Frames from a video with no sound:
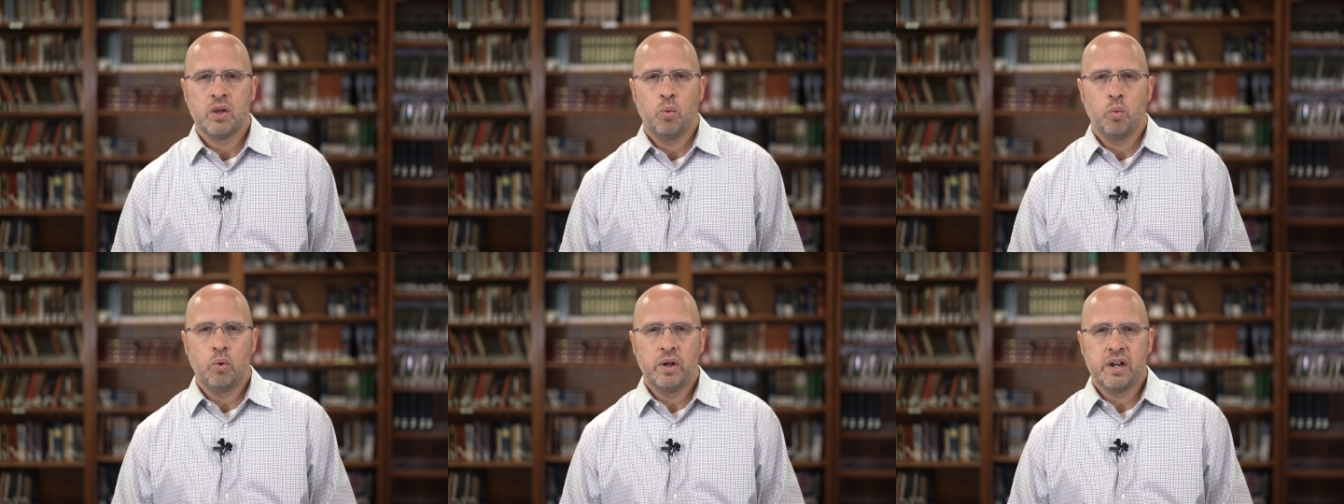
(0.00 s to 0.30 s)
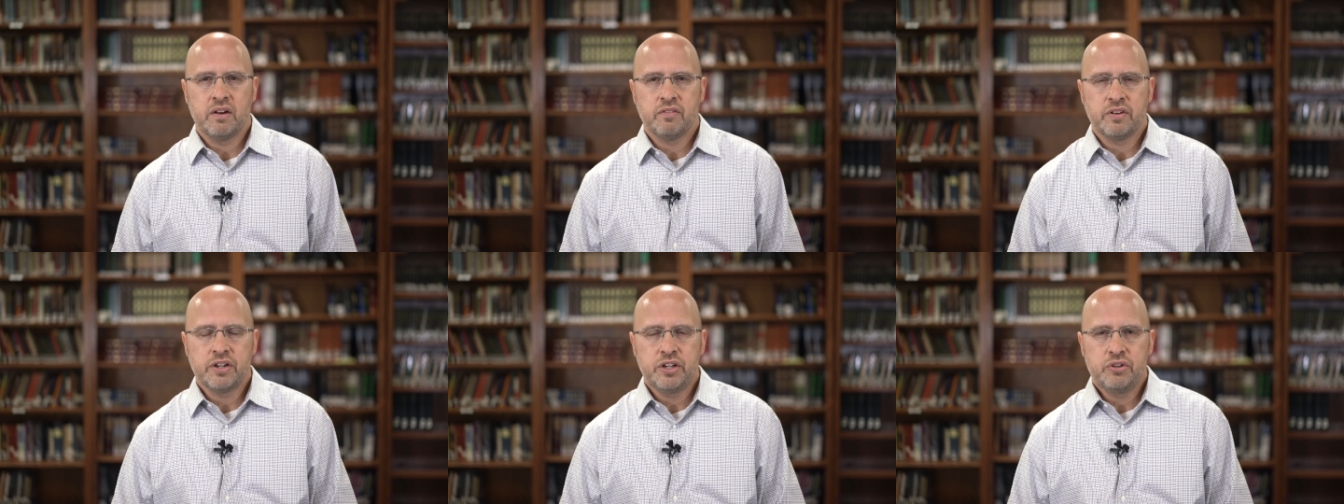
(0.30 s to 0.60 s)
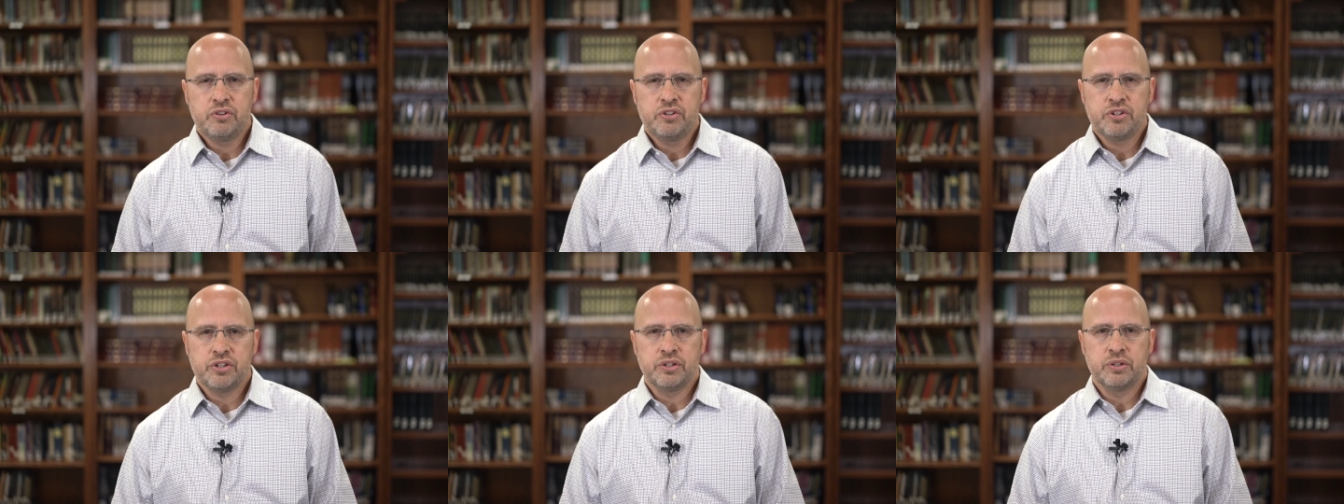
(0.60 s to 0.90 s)
Whatever
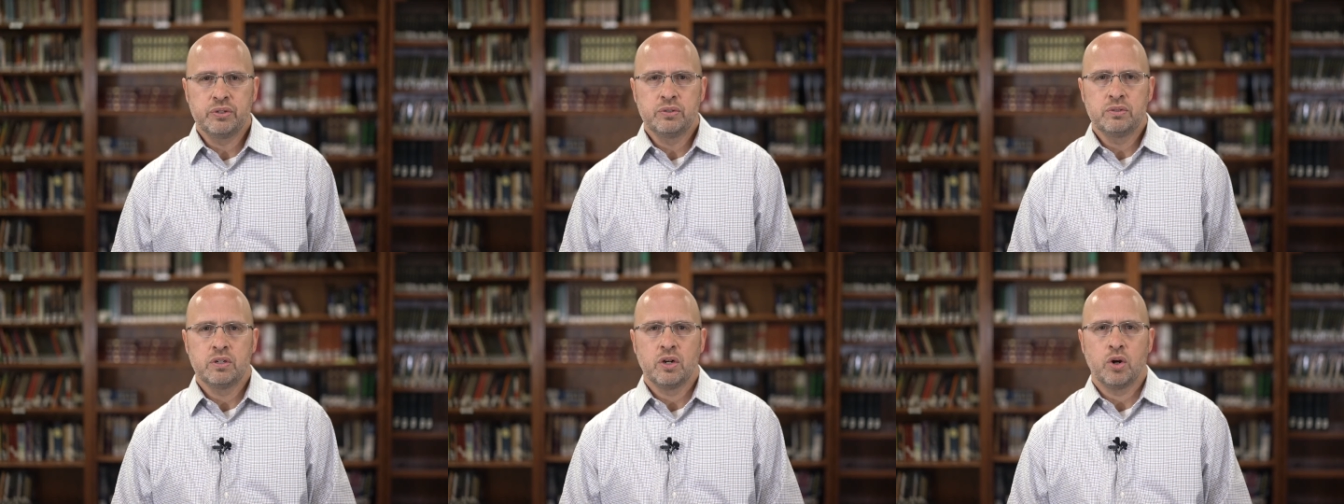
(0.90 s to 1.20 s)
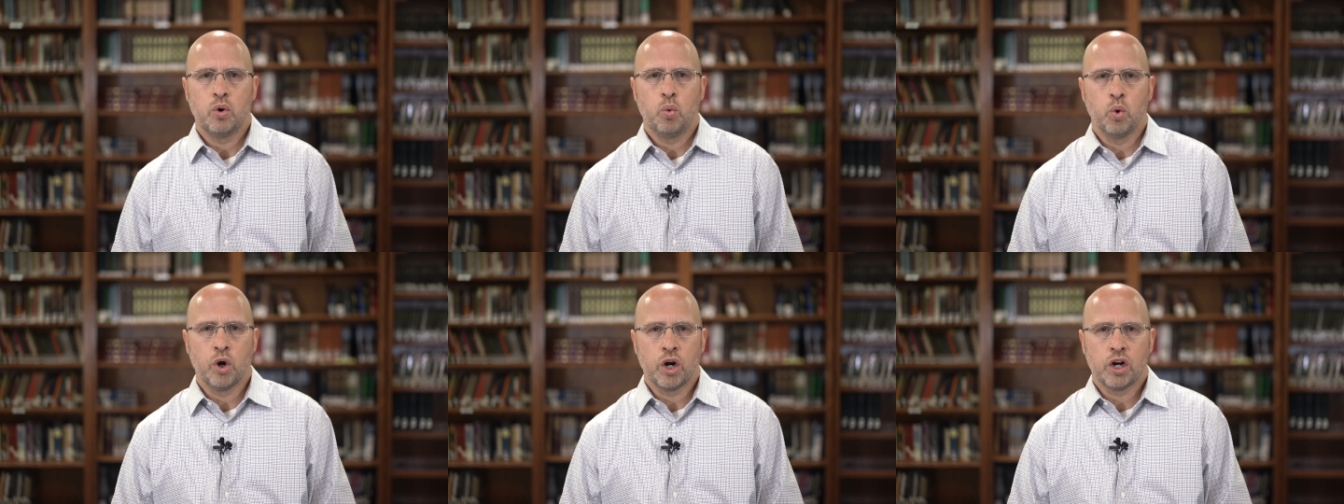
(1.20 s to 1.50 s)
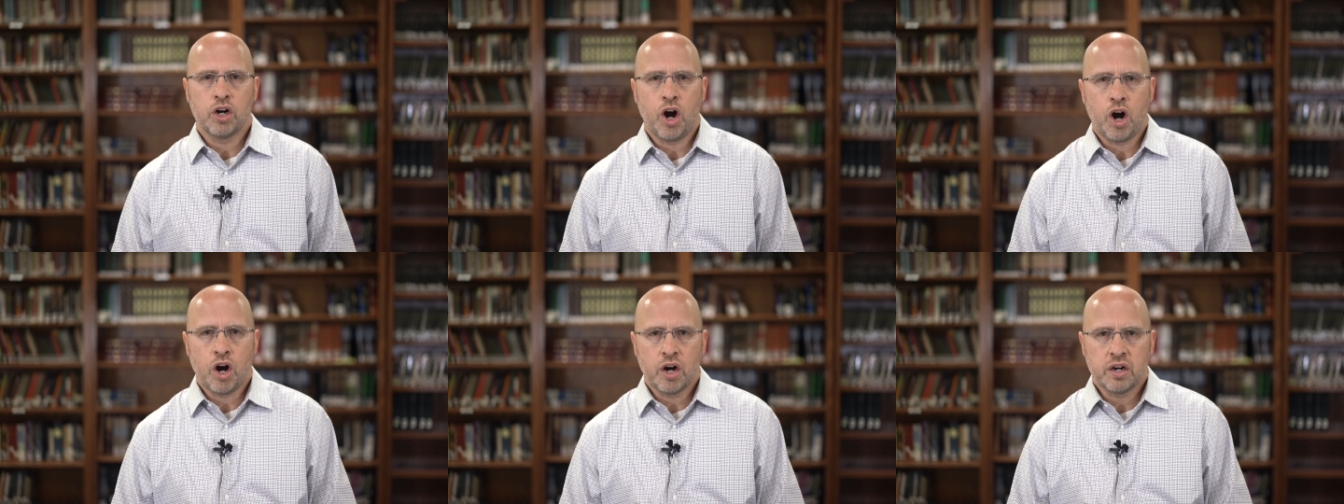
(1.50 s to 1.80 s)
you do,
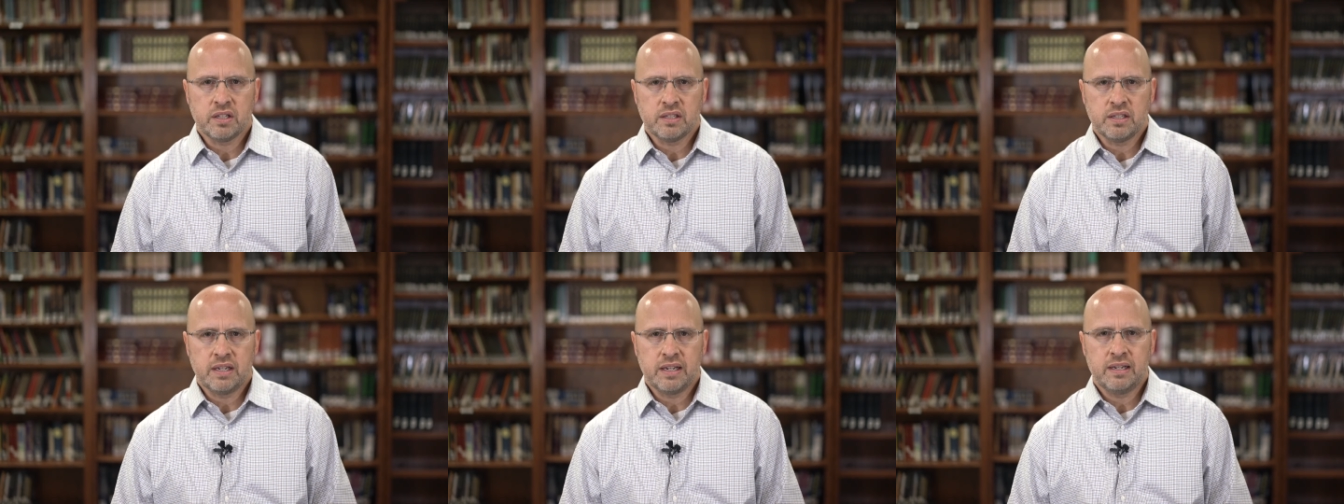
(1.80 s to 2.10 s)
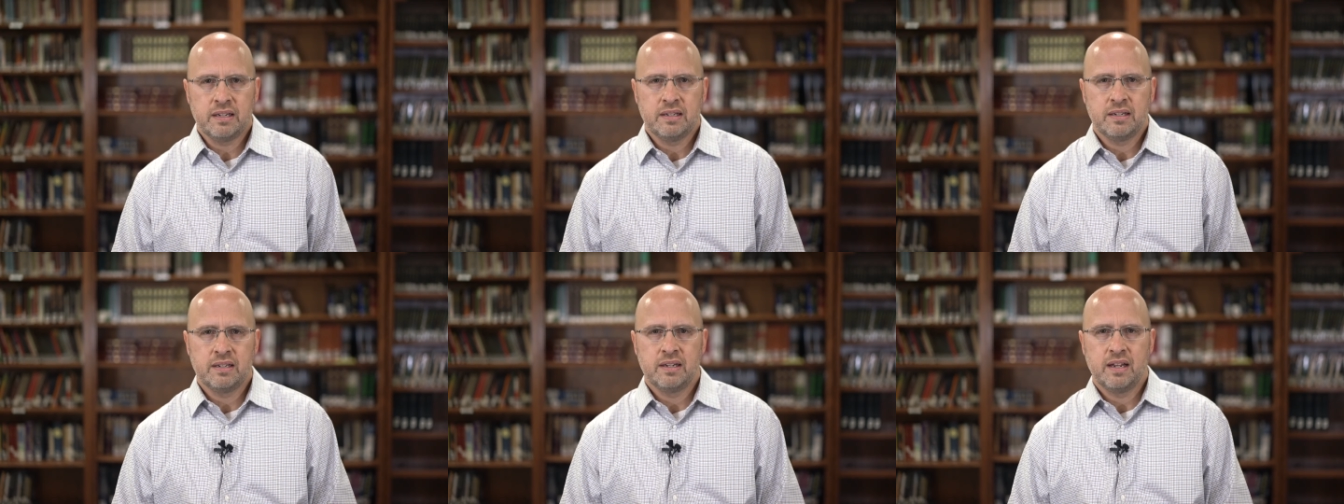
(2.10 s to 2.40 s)
work heartily,